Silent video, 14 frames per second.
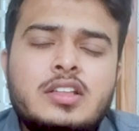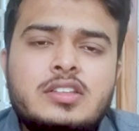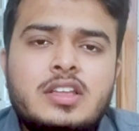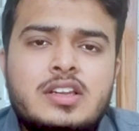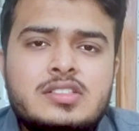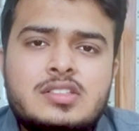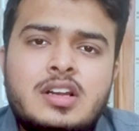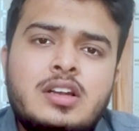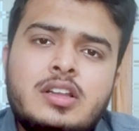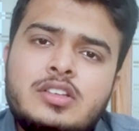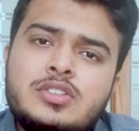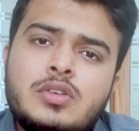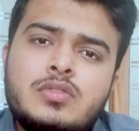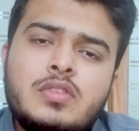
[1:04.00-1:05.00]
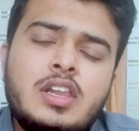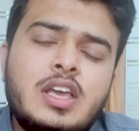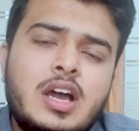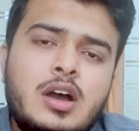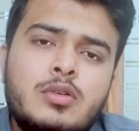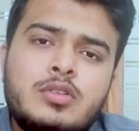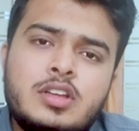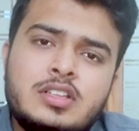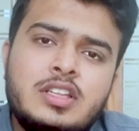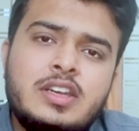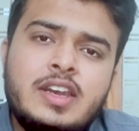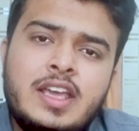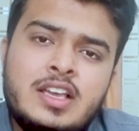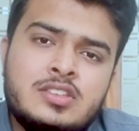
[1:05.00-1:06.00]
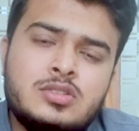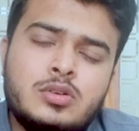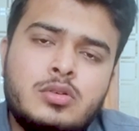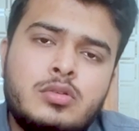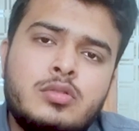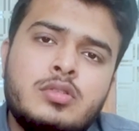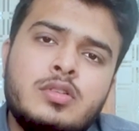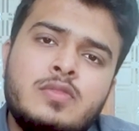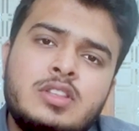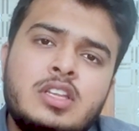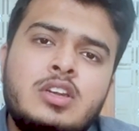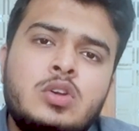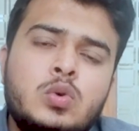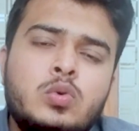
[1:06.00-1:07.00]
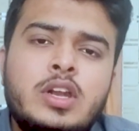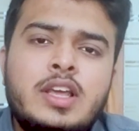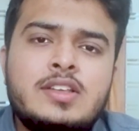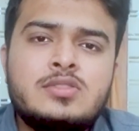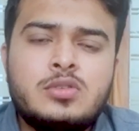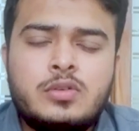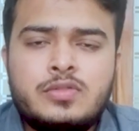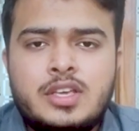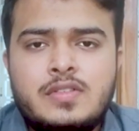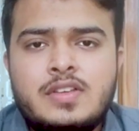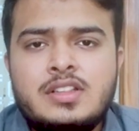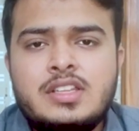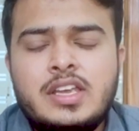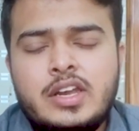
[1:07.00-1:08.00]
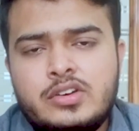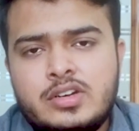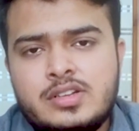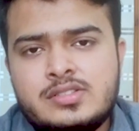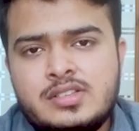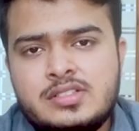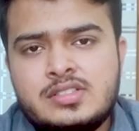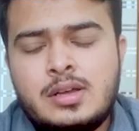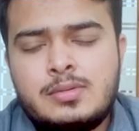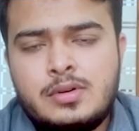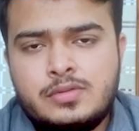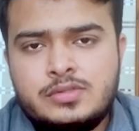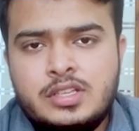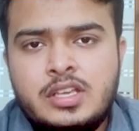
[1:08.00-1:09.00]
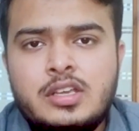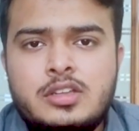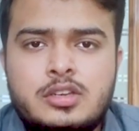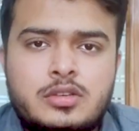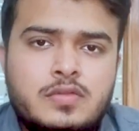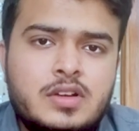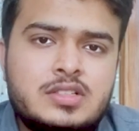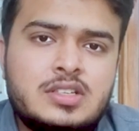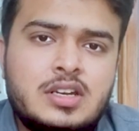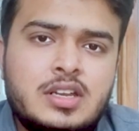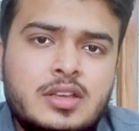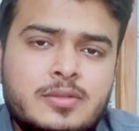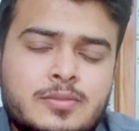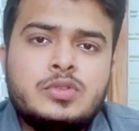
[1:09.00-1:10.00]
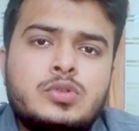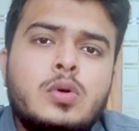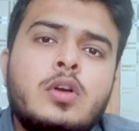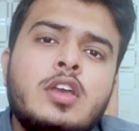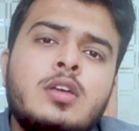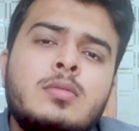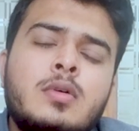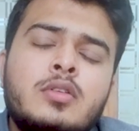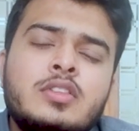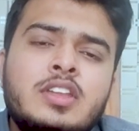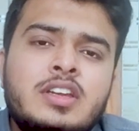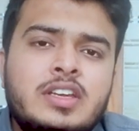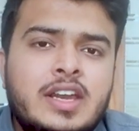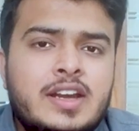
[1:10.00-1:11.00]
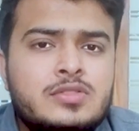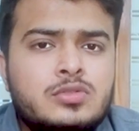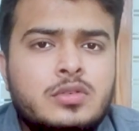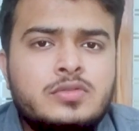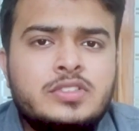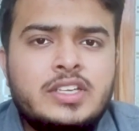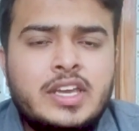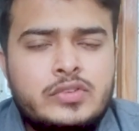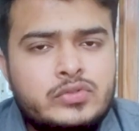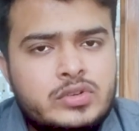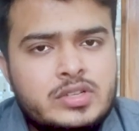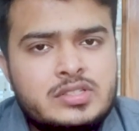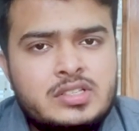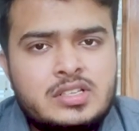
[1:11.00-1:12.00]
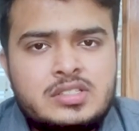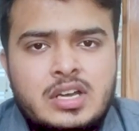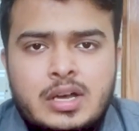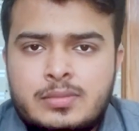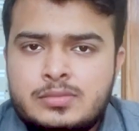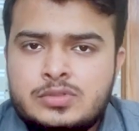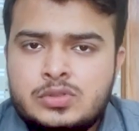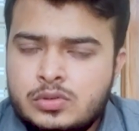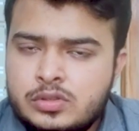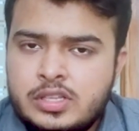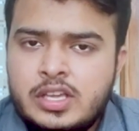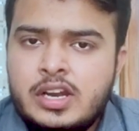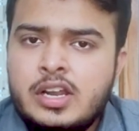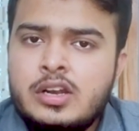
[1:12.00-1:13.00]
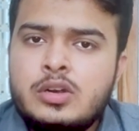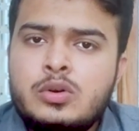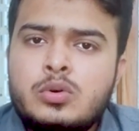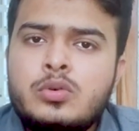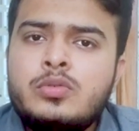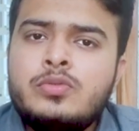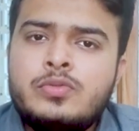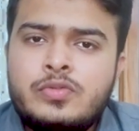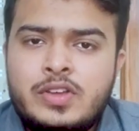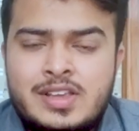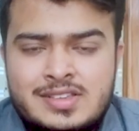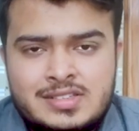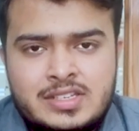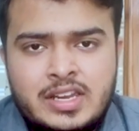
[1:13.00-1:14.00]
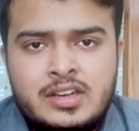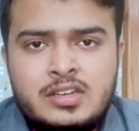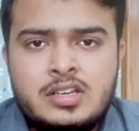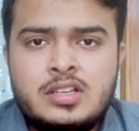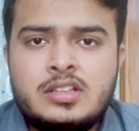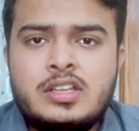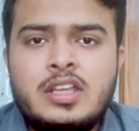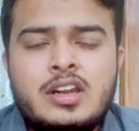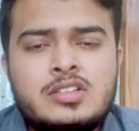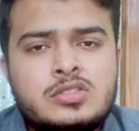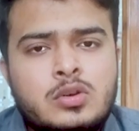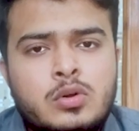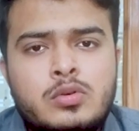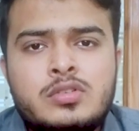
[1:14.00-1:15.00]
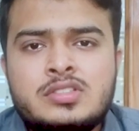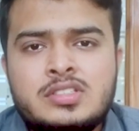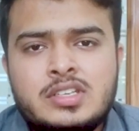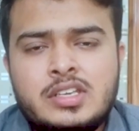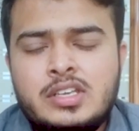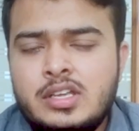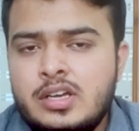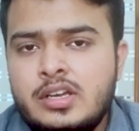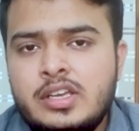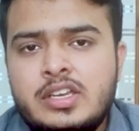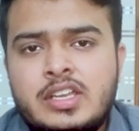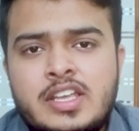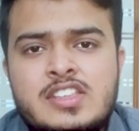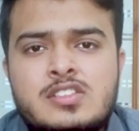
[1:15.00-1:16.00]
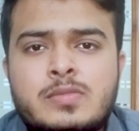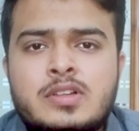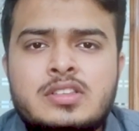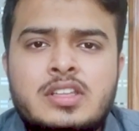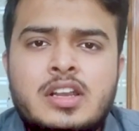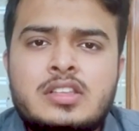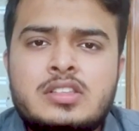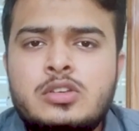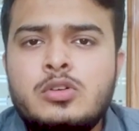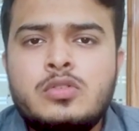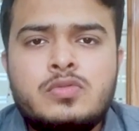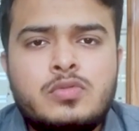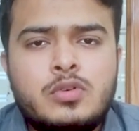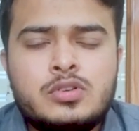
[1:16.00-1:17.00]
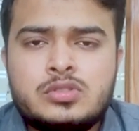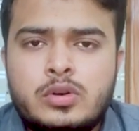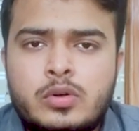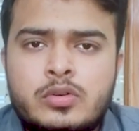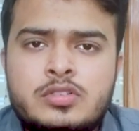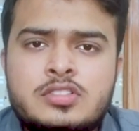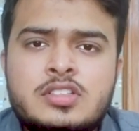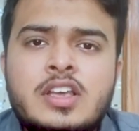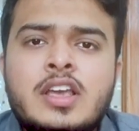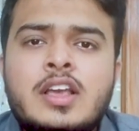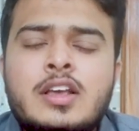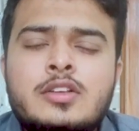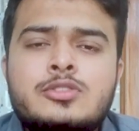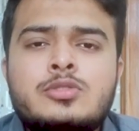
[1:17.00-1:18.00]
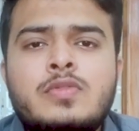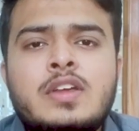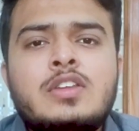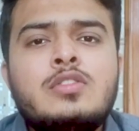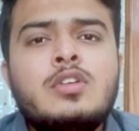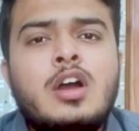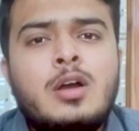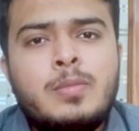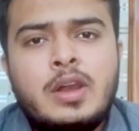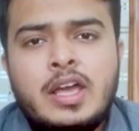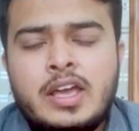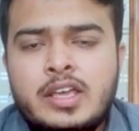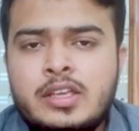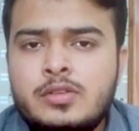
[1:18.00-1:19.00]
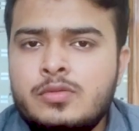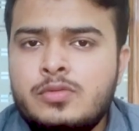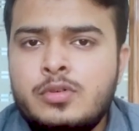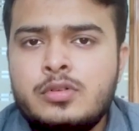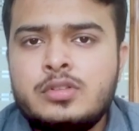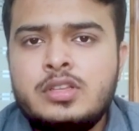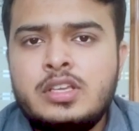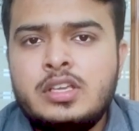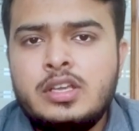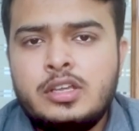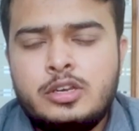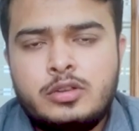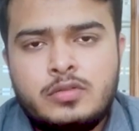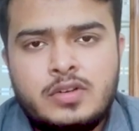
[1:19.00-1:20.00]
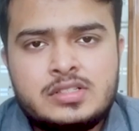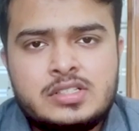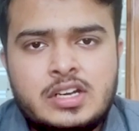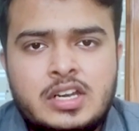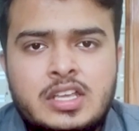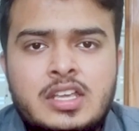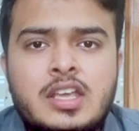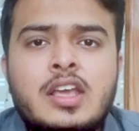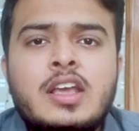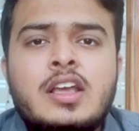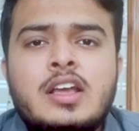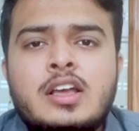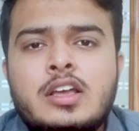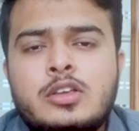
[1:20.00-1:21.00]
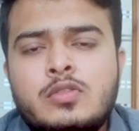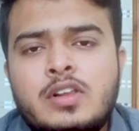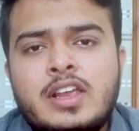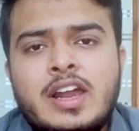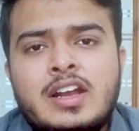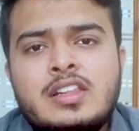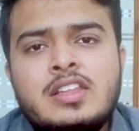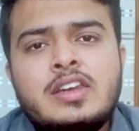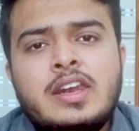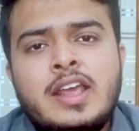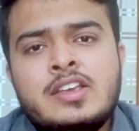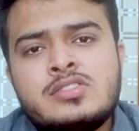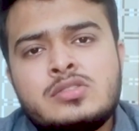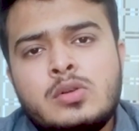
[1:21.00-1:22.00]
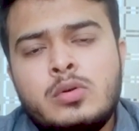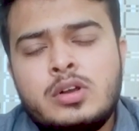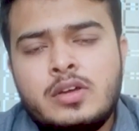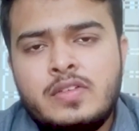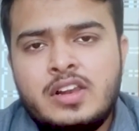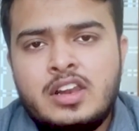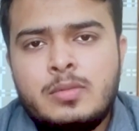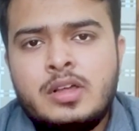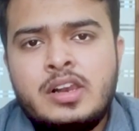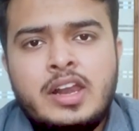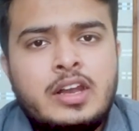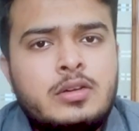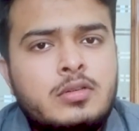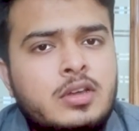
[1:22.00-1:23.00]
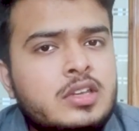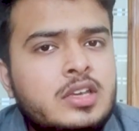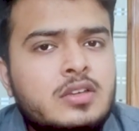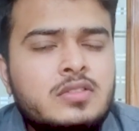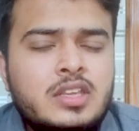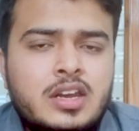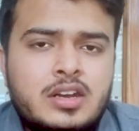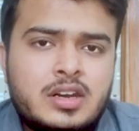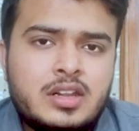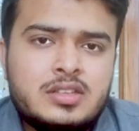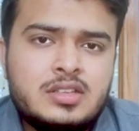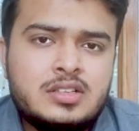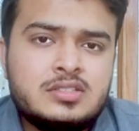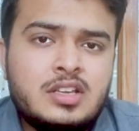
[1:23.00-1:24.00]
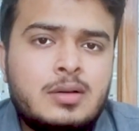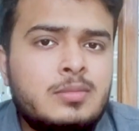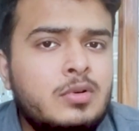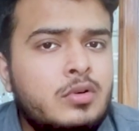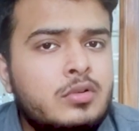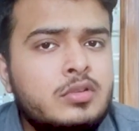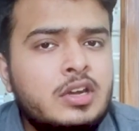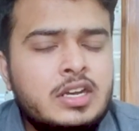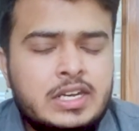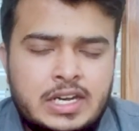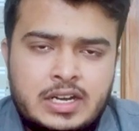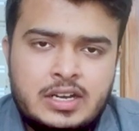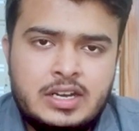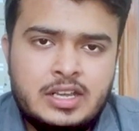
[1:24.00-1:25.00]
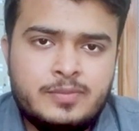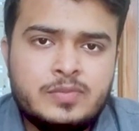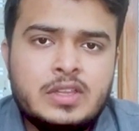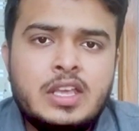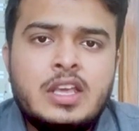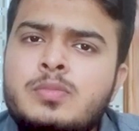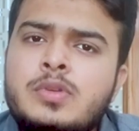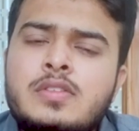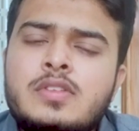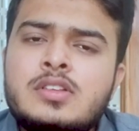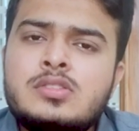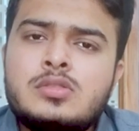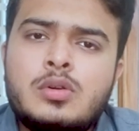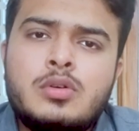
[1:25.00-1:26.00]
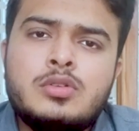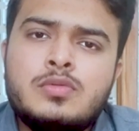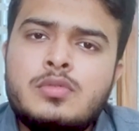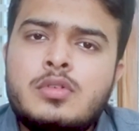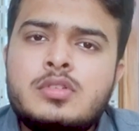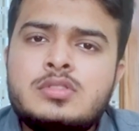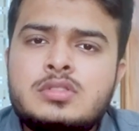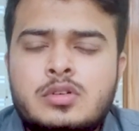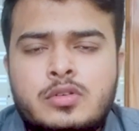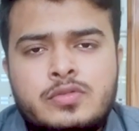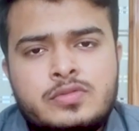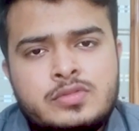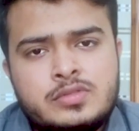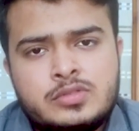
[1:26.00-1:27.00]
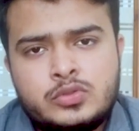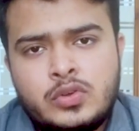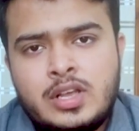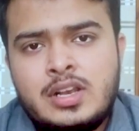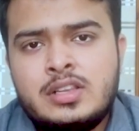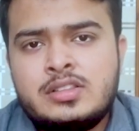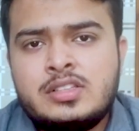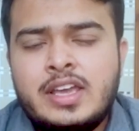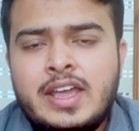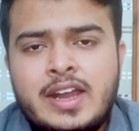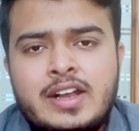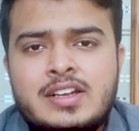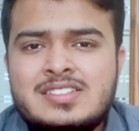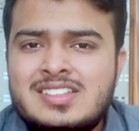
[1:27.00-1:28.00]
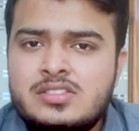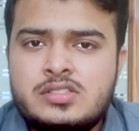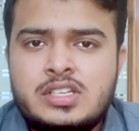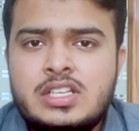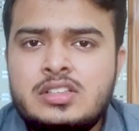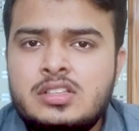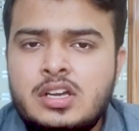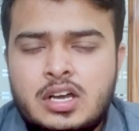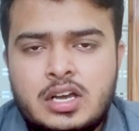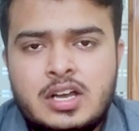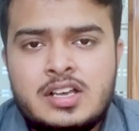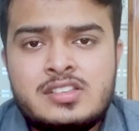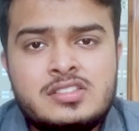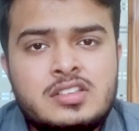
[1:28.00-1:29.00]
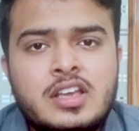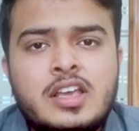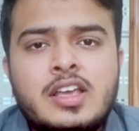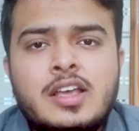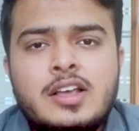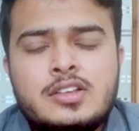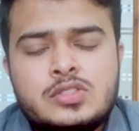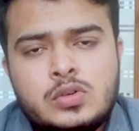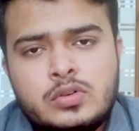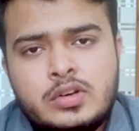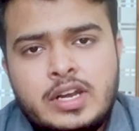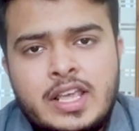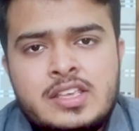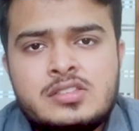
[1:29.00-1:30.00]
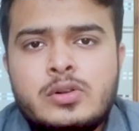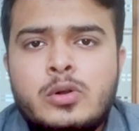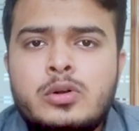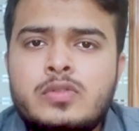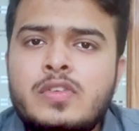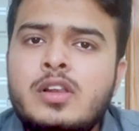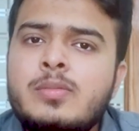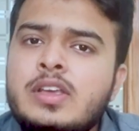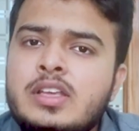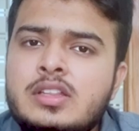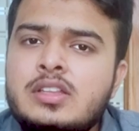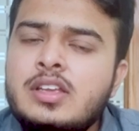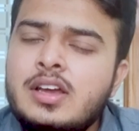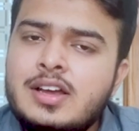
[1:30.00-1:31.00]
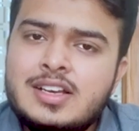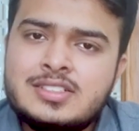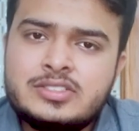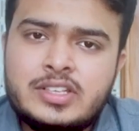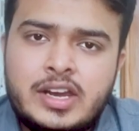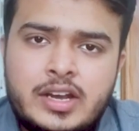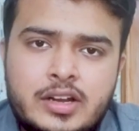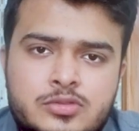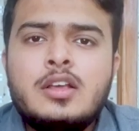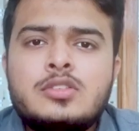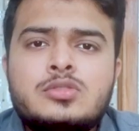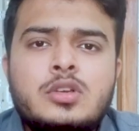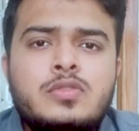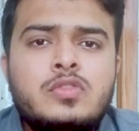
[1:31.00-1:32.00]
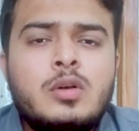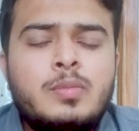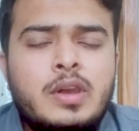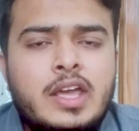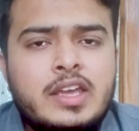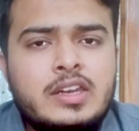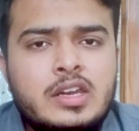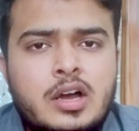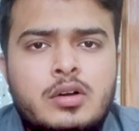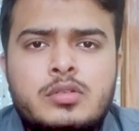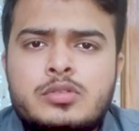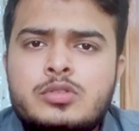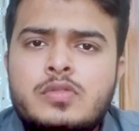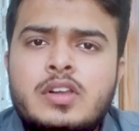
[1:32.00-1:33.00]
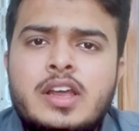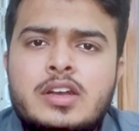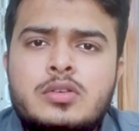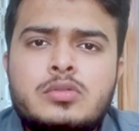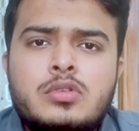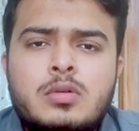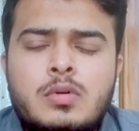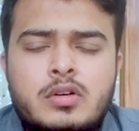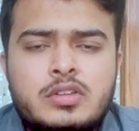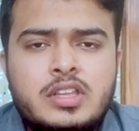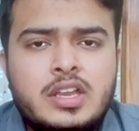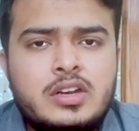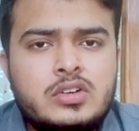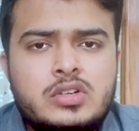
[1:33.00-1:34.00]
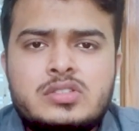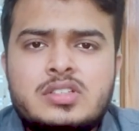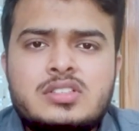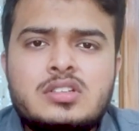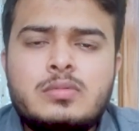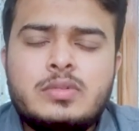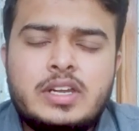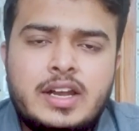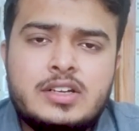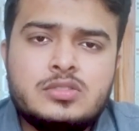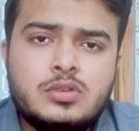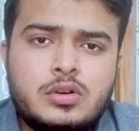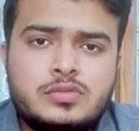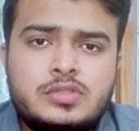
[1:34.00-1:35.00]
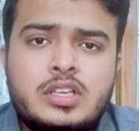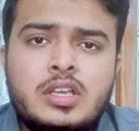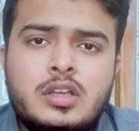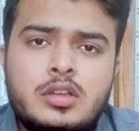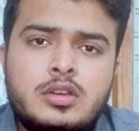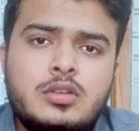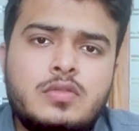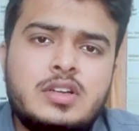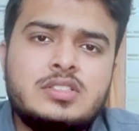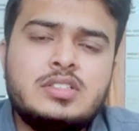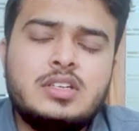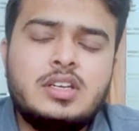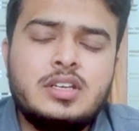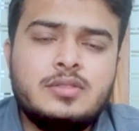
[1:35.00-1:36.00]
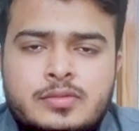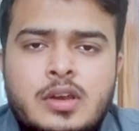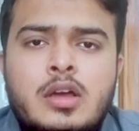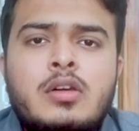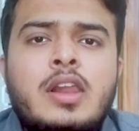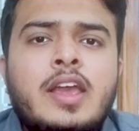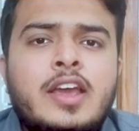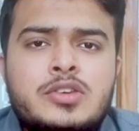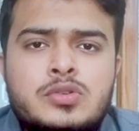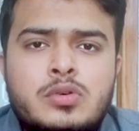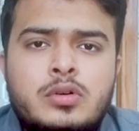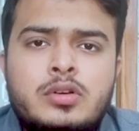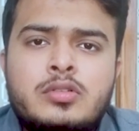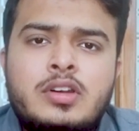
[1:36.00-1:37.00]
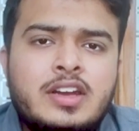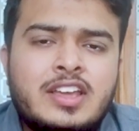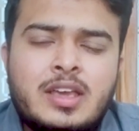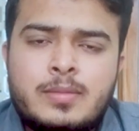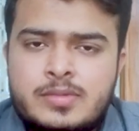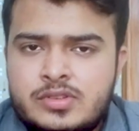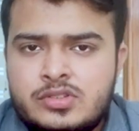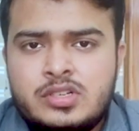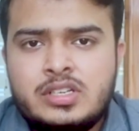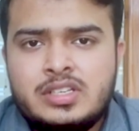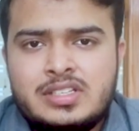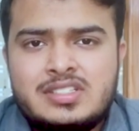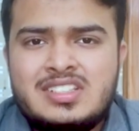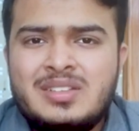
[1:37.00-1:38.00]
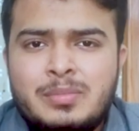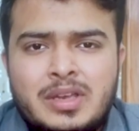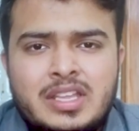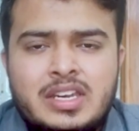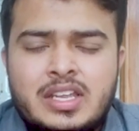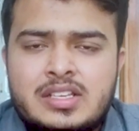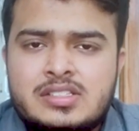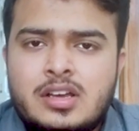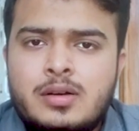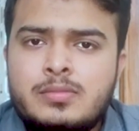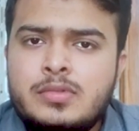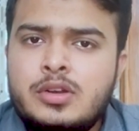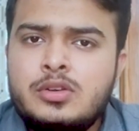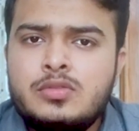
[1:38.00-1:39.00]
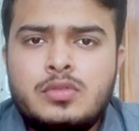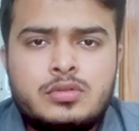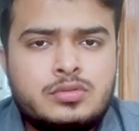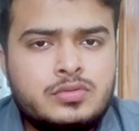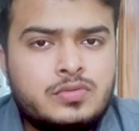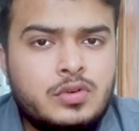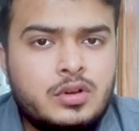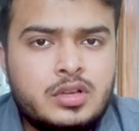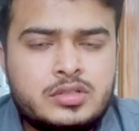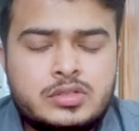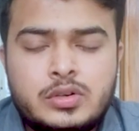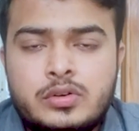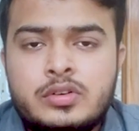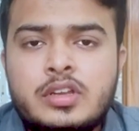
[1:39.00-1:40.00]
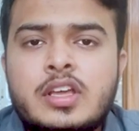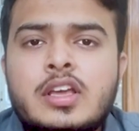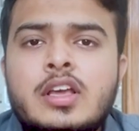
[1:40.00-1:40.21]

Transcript: the result is usually out the next or within two days of giving the entrance exam of the university. Talking about the dates of the entrance exam, so there are no fixed date. There are slots uh, in each month. There are three or four slots. So when you apply for the university, you will get the next slot available and you can give the entrance exam on that day. Previous slot was of 12th and 16th August so next slot will be in the August end. So if you apply now, you will get to know about the entrance exam dates of the university. Now like I told you that chemistry is the main exam that you want to focus on.